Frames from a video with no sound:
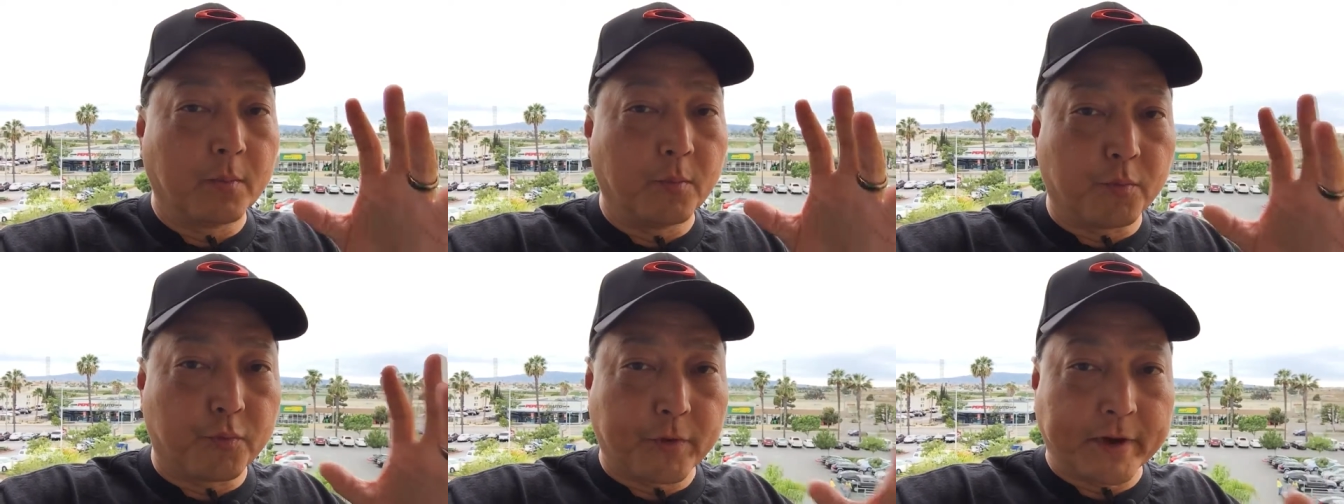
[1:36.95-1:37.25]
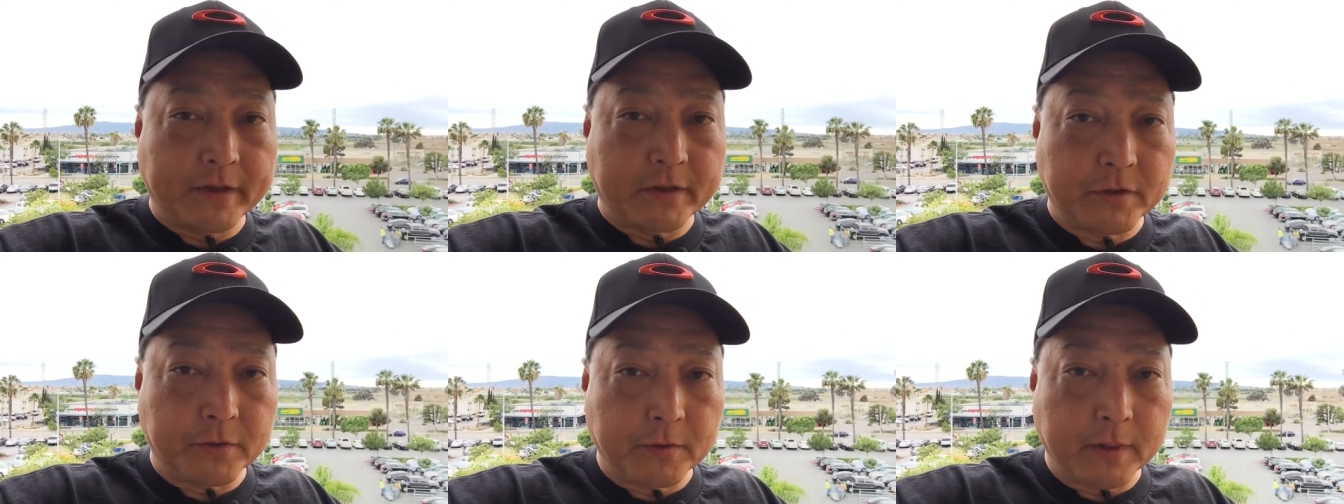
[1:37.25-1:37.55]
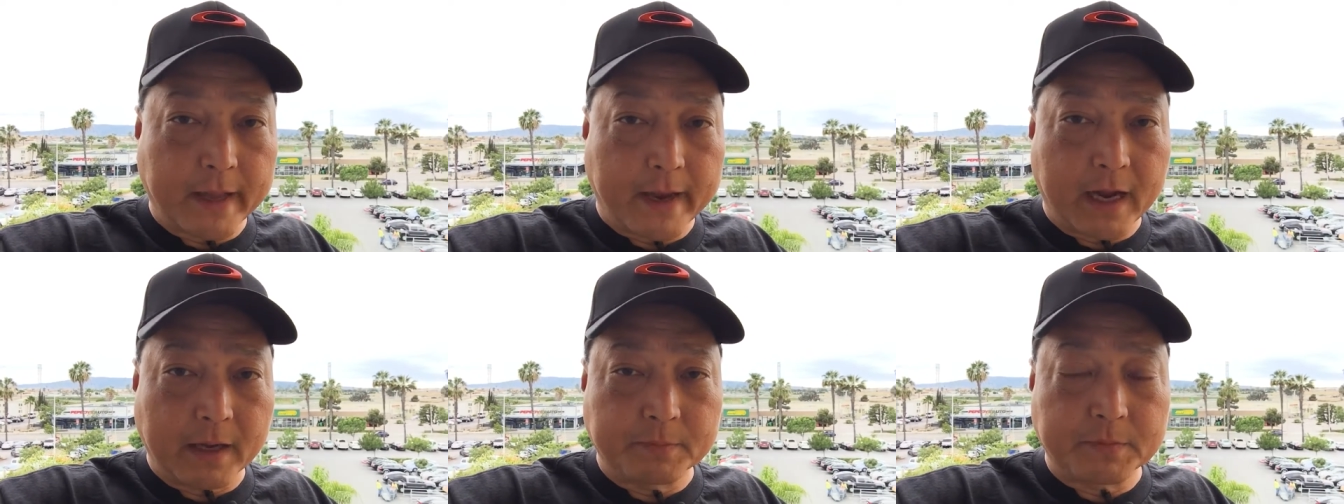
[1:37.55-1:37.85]
bring their
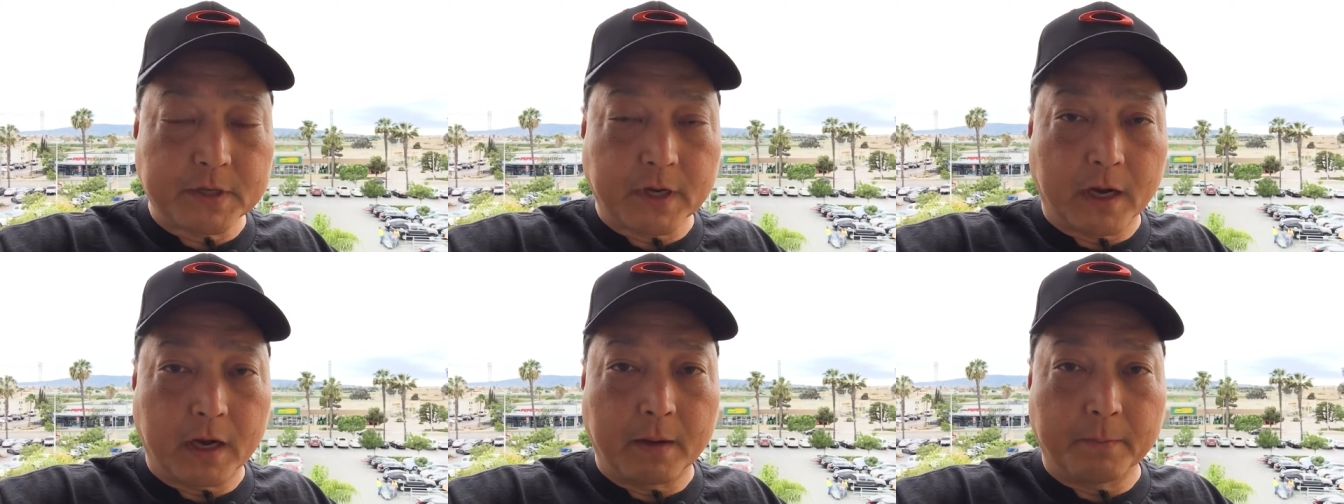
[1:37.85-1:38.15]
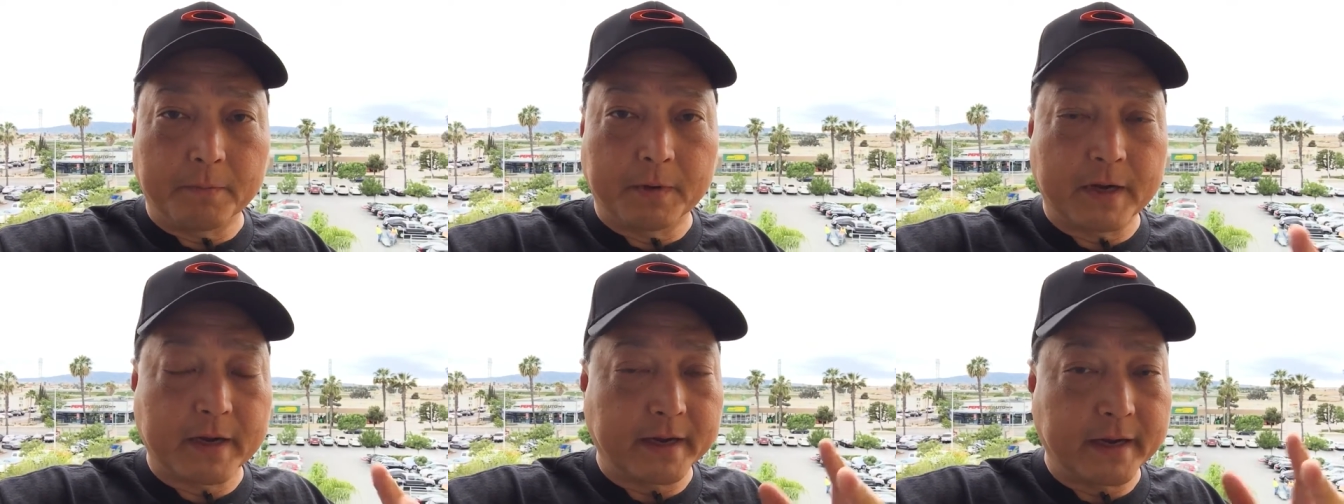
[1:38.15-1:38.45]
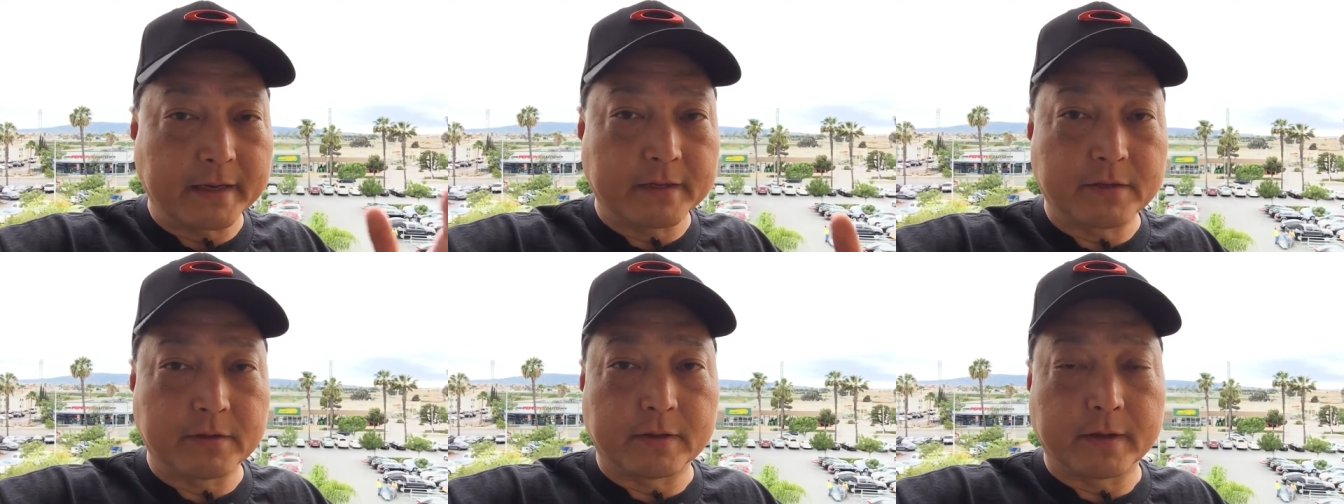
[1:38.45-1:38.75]
laptop,
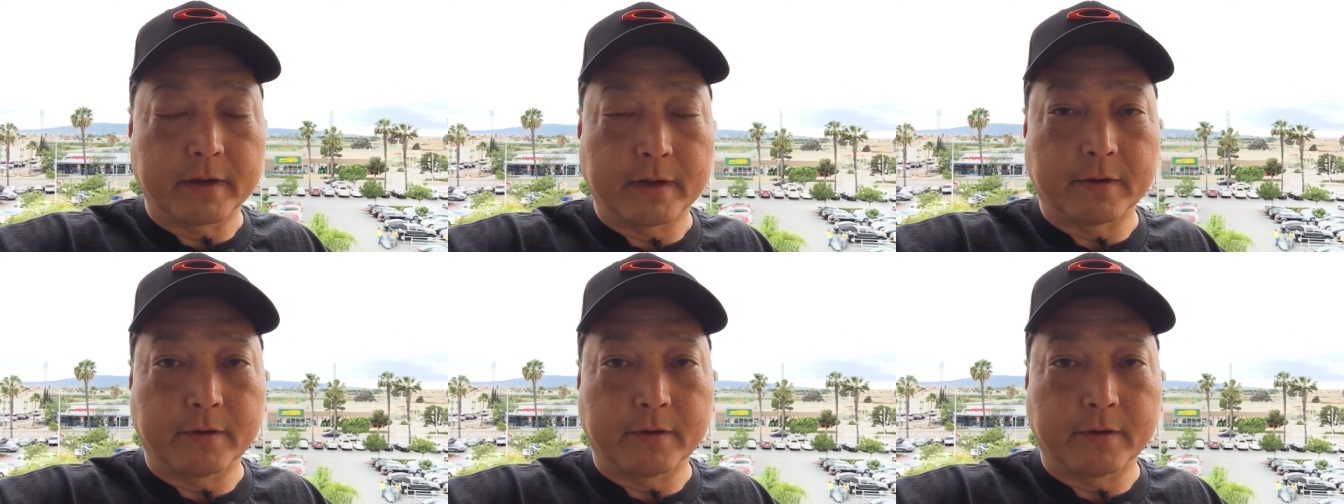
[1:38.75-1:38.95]
connect to the